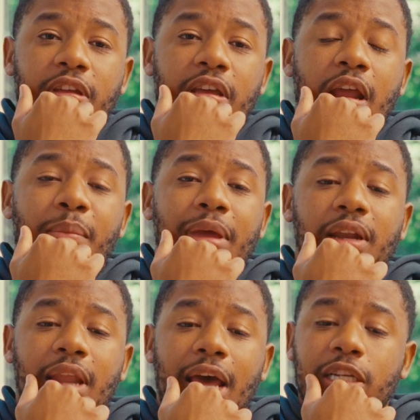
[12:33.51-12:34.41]
And I made
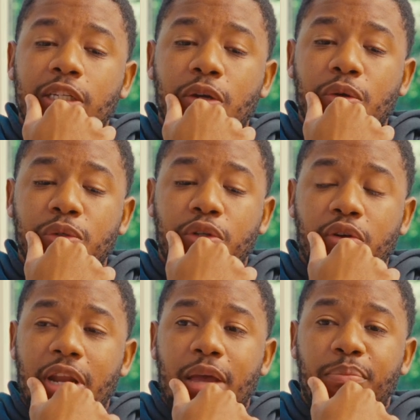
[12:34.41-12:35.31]
a lot of songs
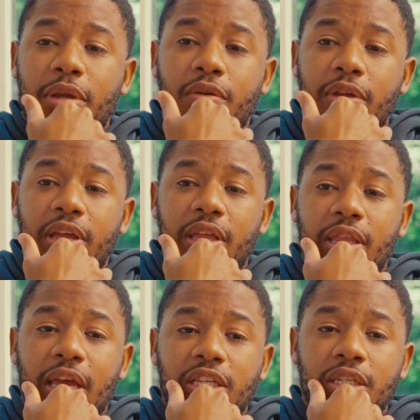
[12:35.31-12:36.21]
during that period
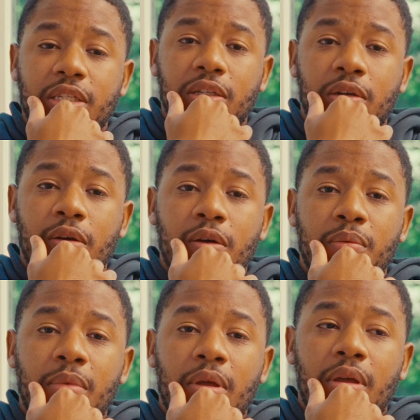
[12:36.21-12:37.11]
that just
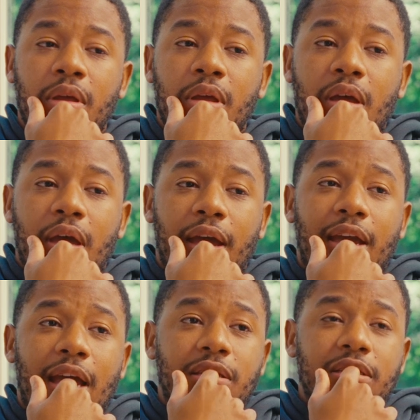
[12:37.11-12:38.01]
I
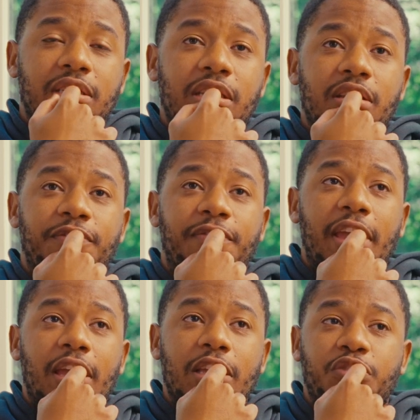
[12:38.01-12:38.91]
got to see
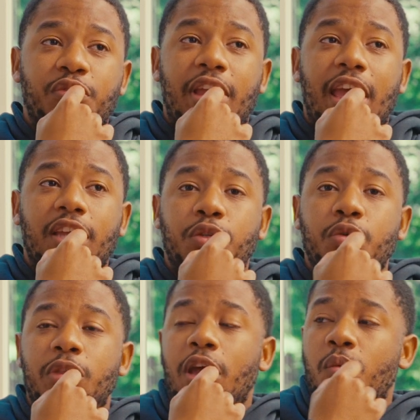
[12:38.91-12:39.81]
fans react
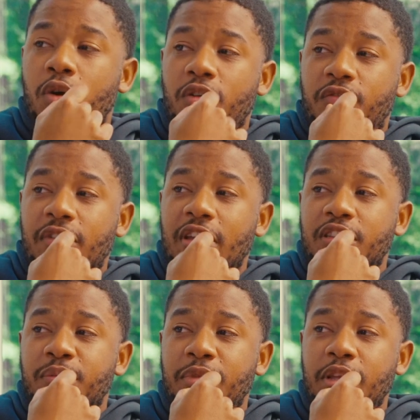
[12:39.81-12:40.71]
to that weren't
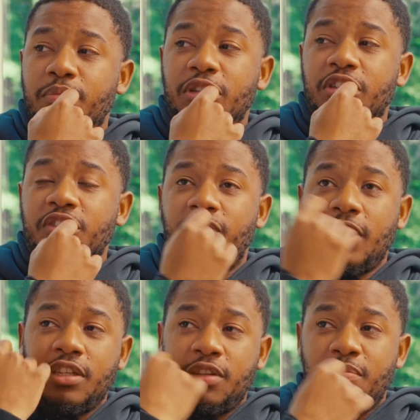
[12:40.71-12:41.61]
fans of me, but just
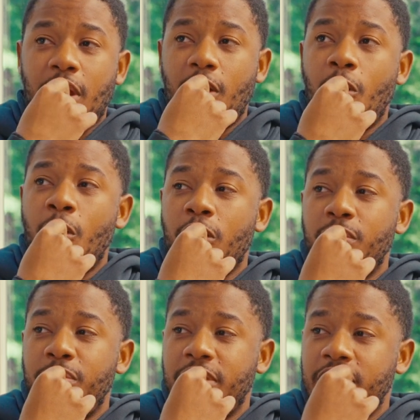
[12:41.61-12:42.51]
fans of my art
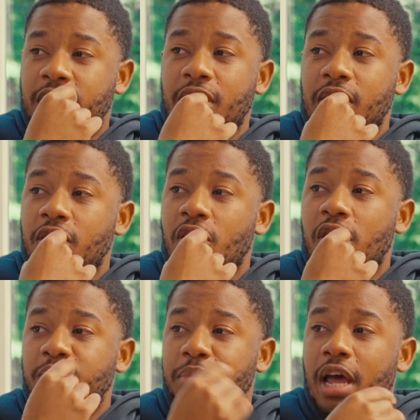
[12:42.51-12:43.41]
because they didn't know I
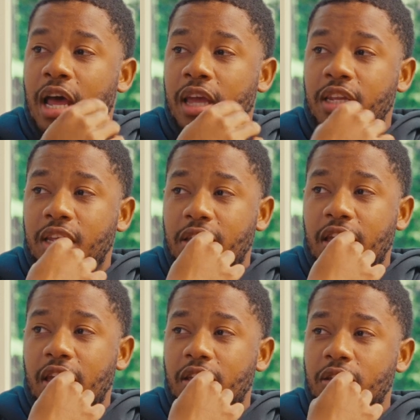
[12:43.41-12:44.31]
was behind it yet.